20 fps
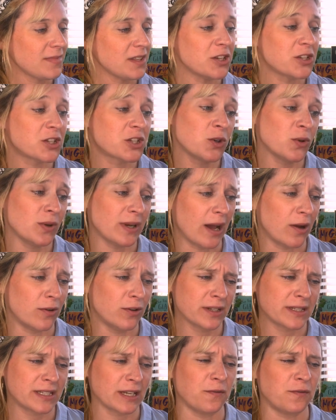Snotlout
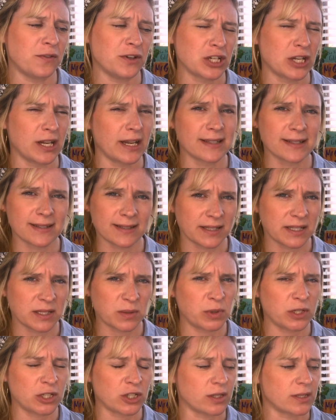looked at Fishlegs
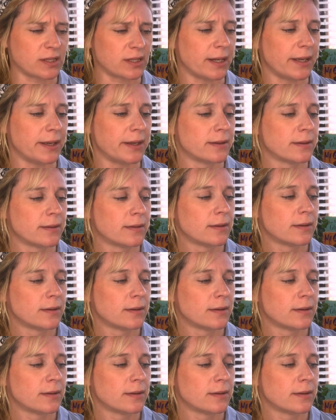suspiciously.